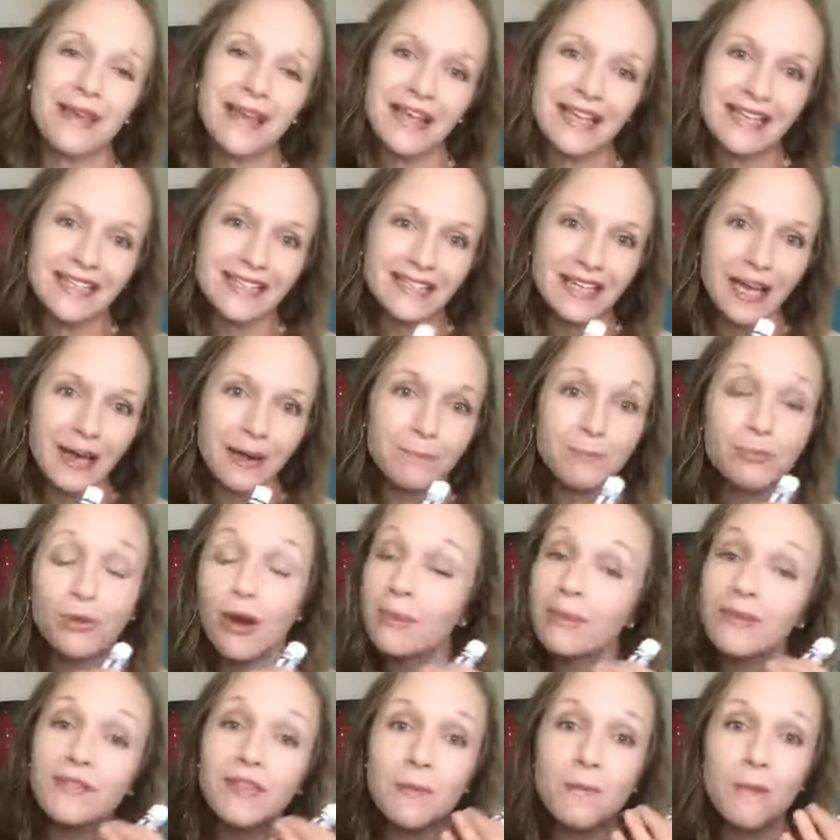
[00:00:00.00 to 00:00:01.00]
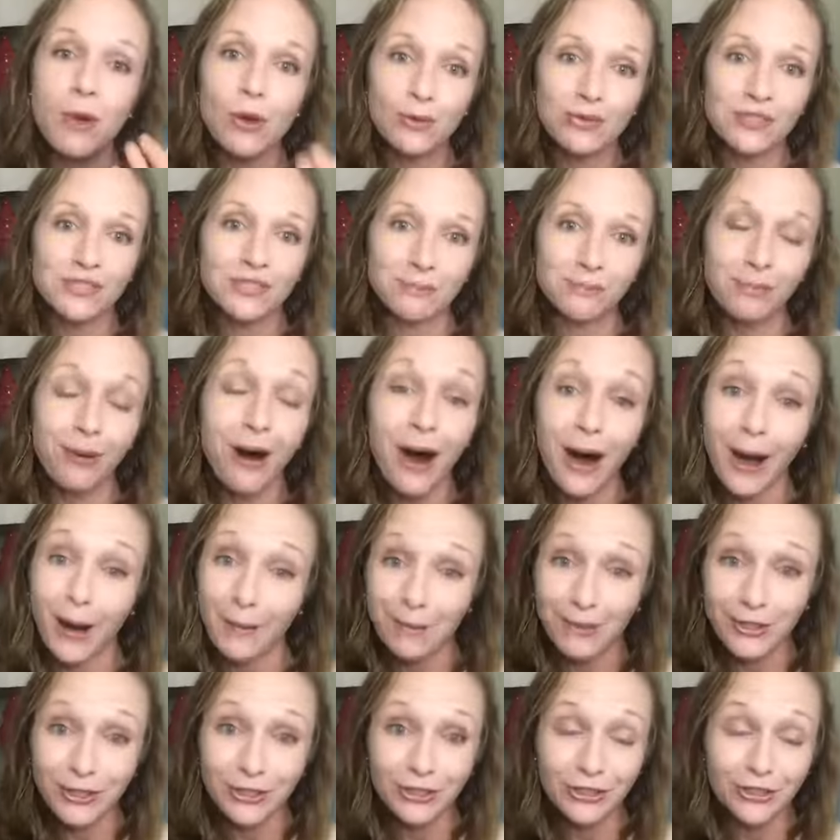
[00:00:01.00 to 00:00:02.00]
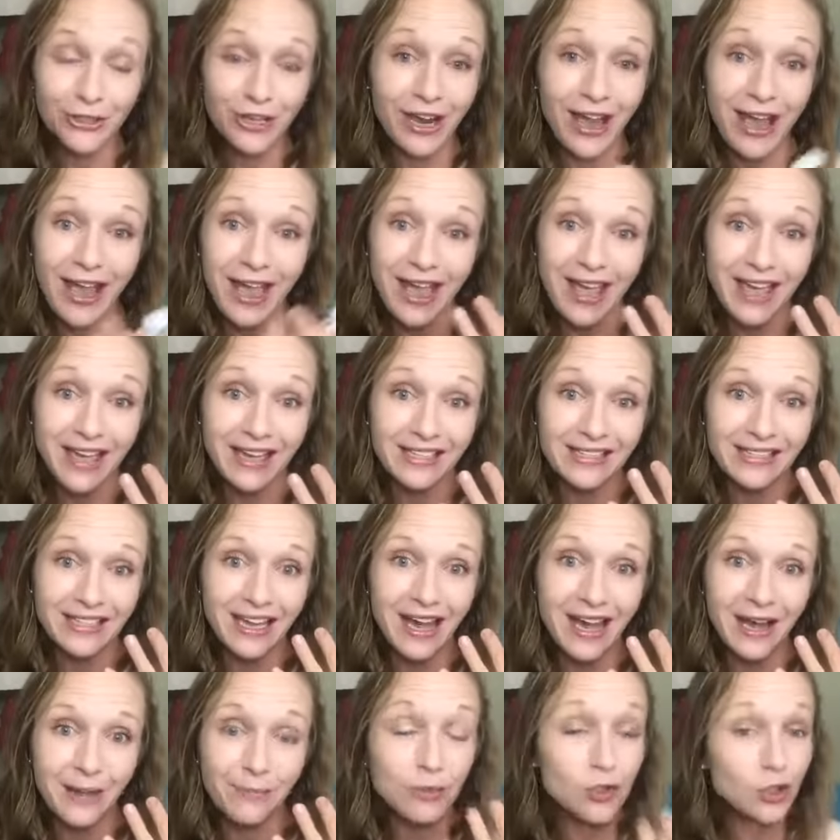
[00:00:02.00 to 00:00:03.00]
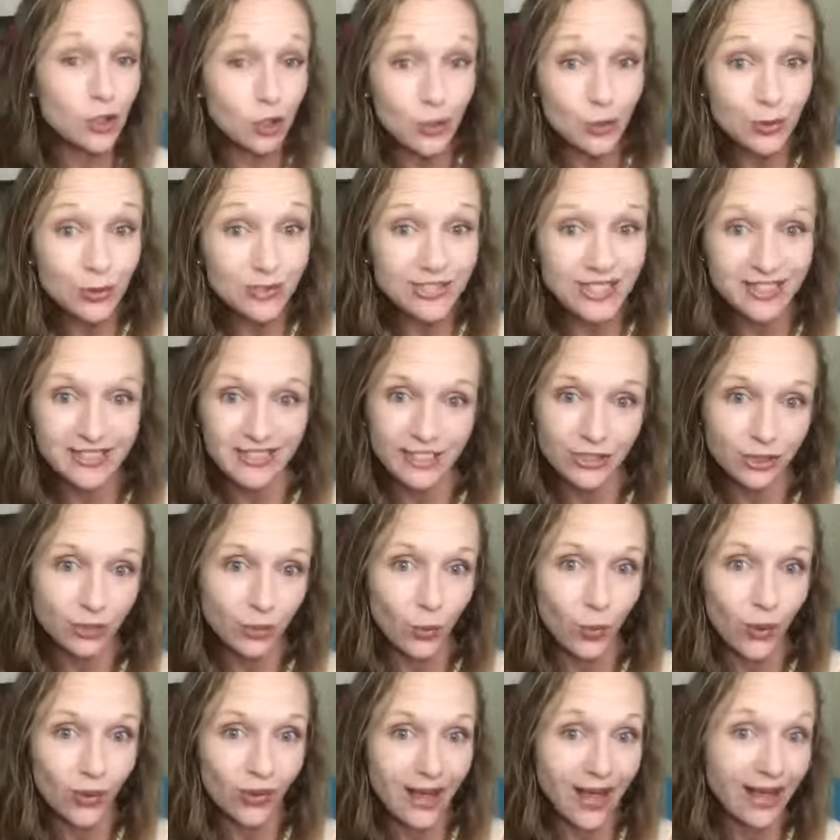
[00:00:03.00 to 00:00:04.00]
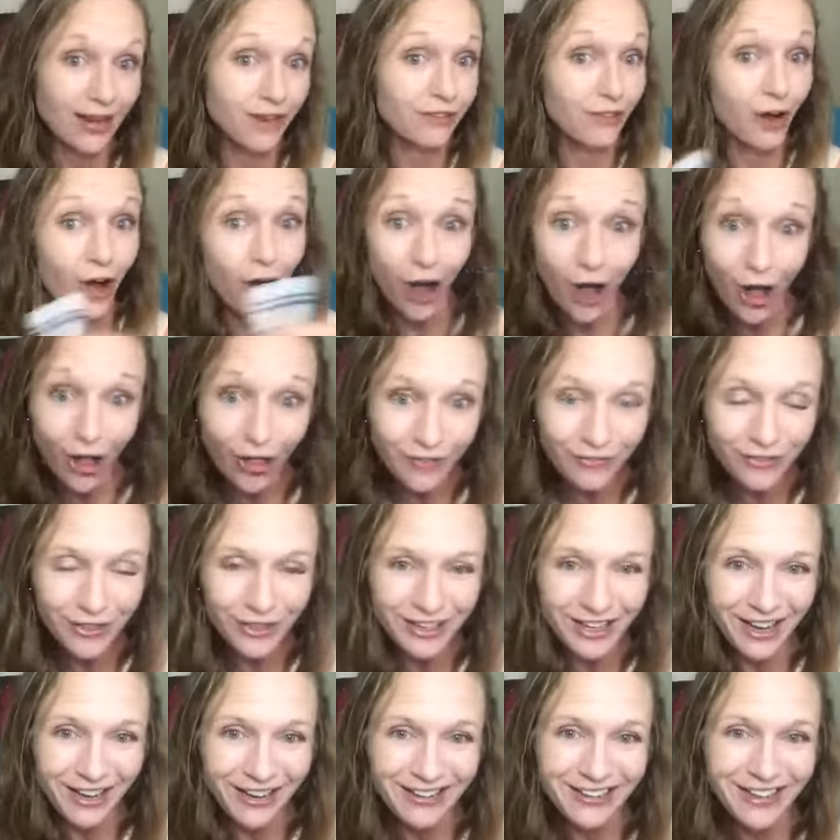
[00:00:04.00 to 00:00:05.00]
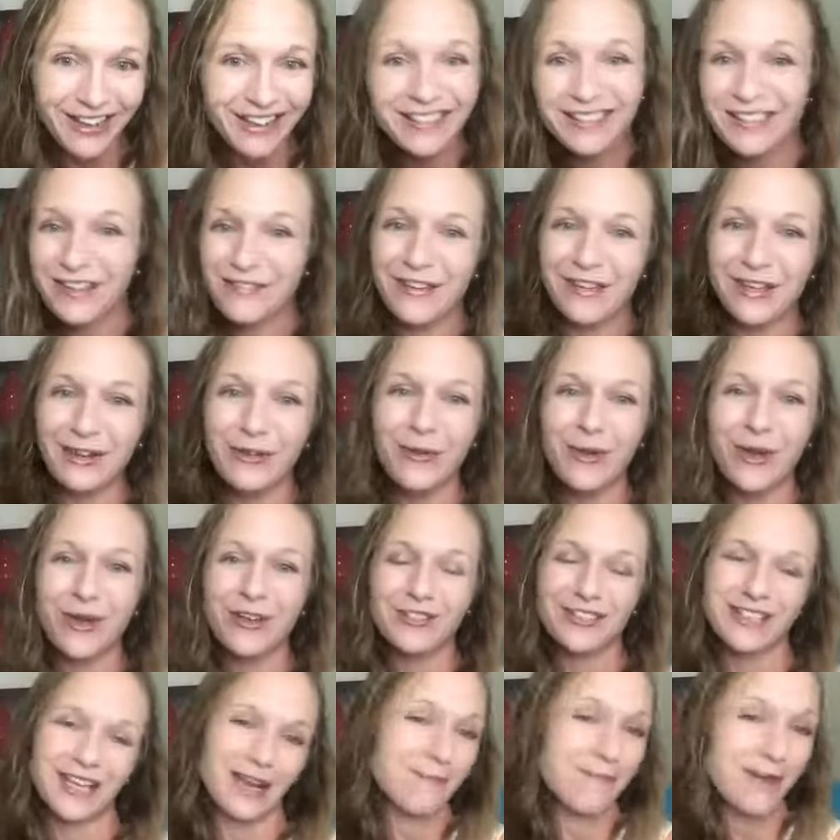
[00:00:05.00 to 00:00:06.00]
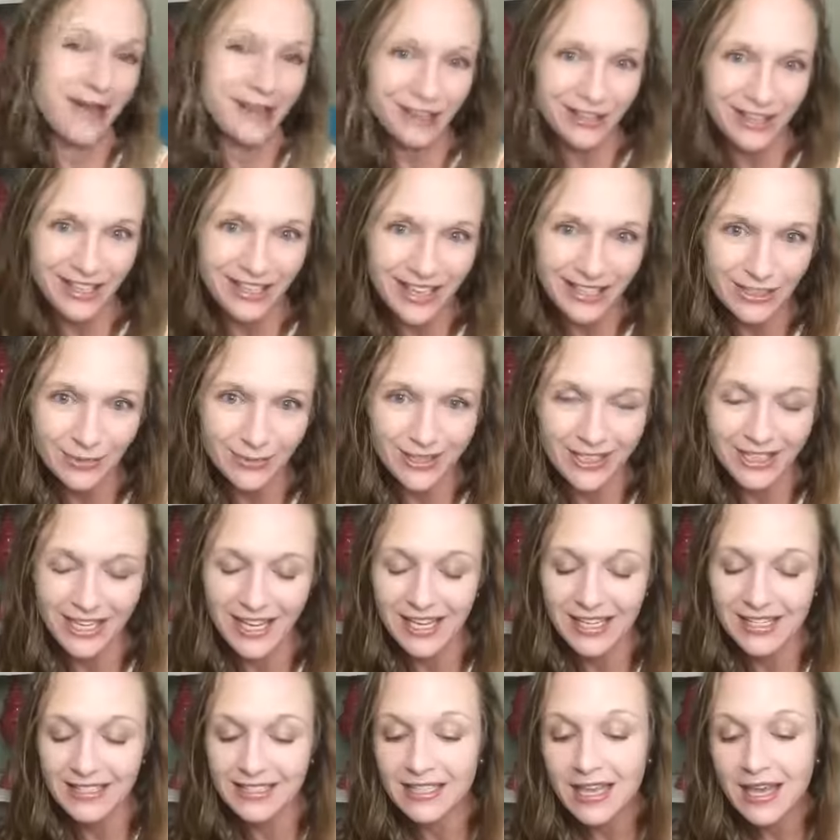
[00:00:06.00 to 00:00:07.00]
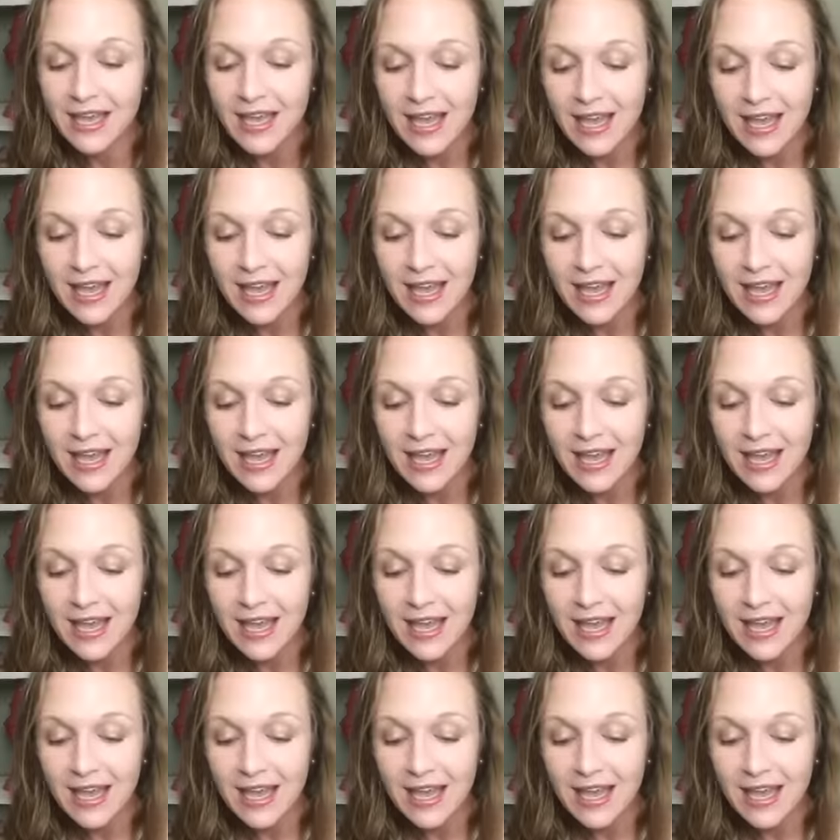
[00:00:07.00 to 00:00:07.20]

It's probably the most popular and used essential oil out of all of the Young Living oils, and I bet you can guess what it is.